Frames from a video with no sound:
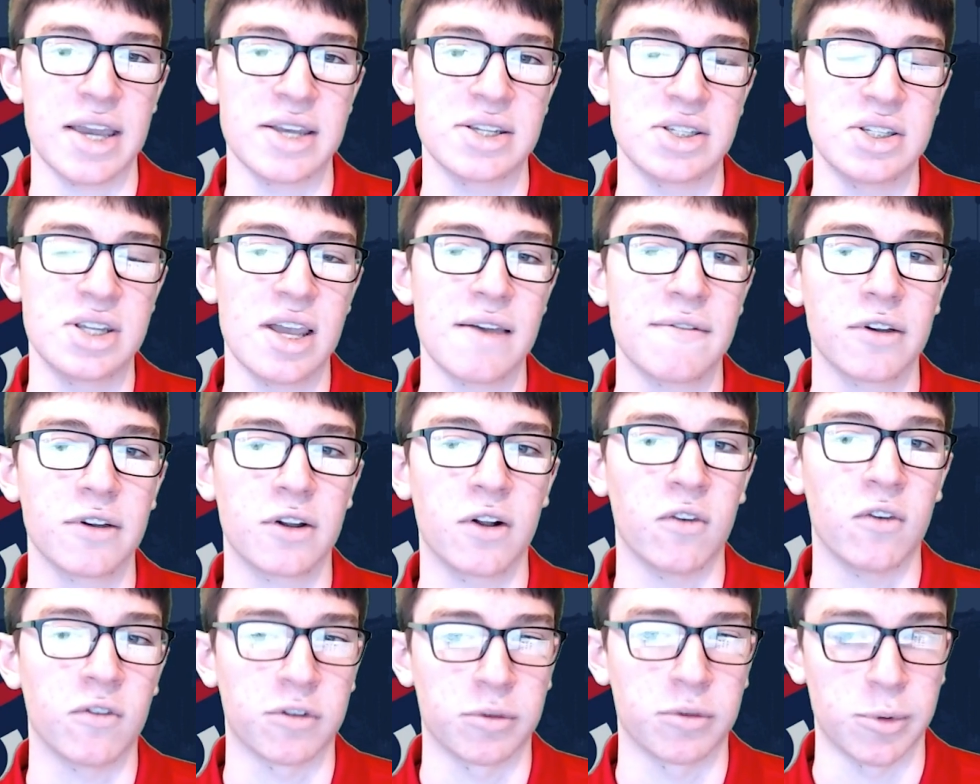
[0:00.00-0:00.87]
is
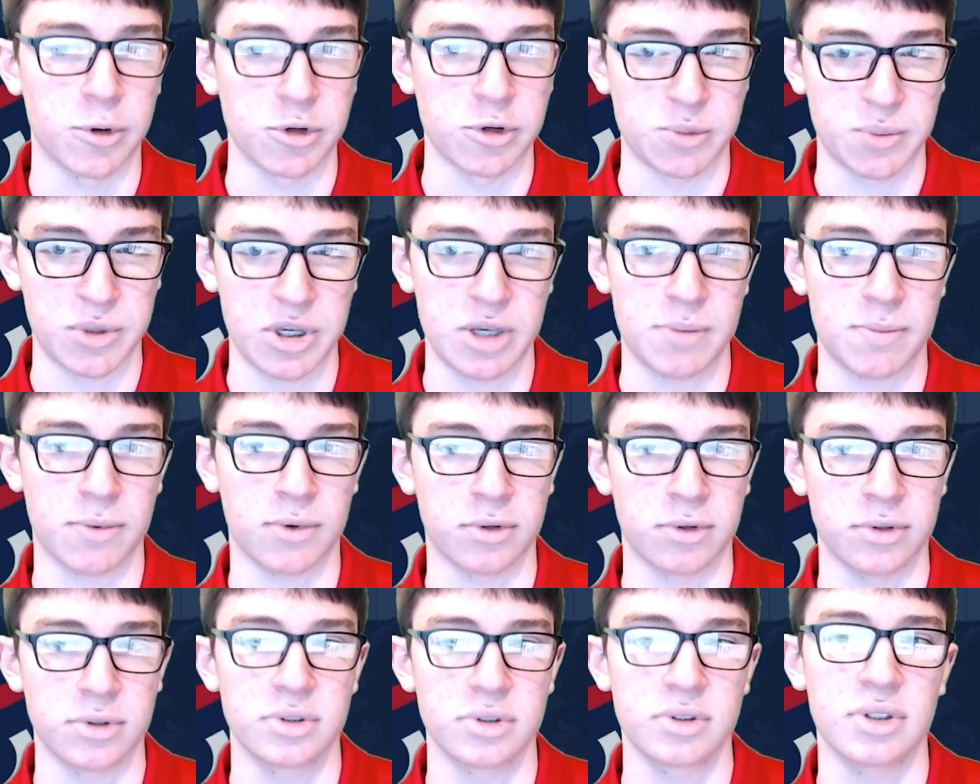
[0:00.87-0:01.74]
difficult for most
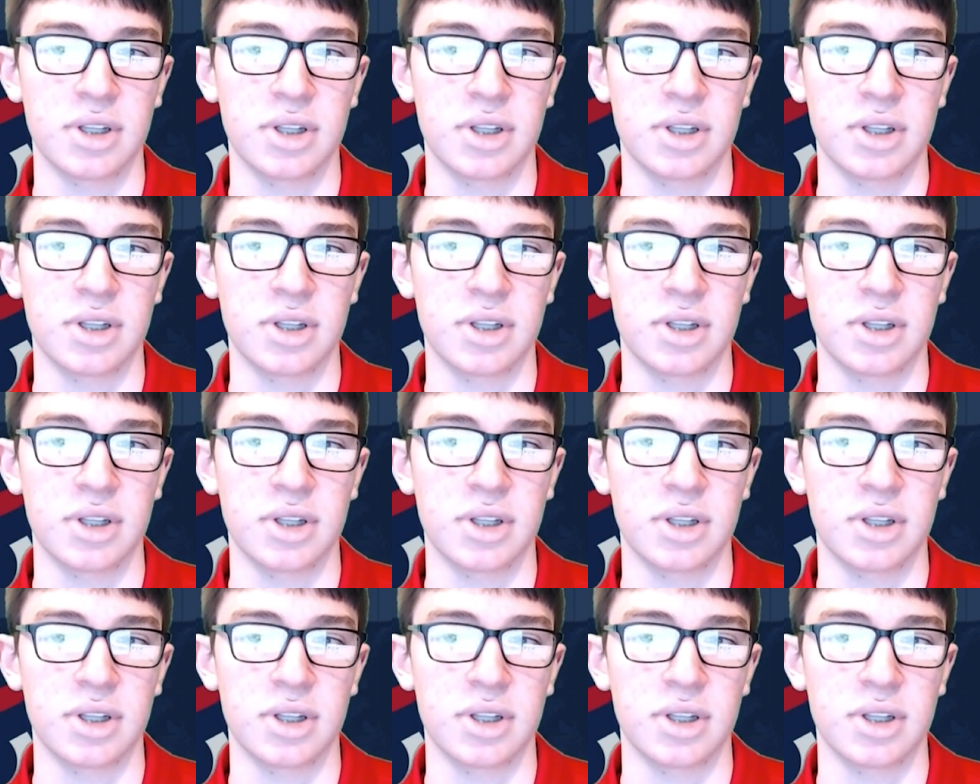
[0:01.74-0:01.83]
people